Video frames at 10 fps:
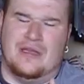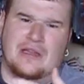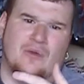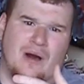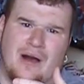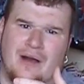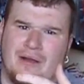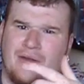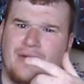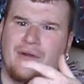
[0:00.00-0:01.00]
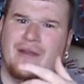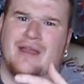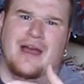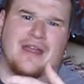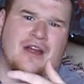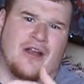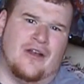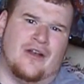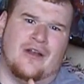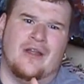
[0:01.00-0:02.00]
Kilowog or Guy
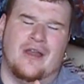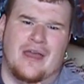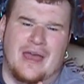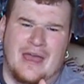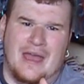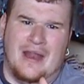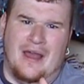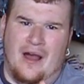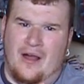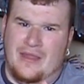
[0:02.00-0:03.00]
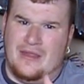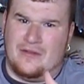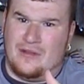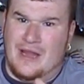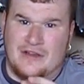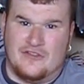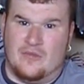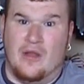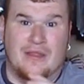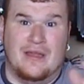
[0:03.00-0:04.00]
Gardner, and all the other lanterns
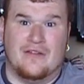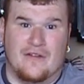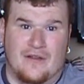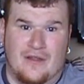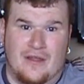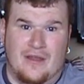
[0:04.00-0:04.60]
from all the other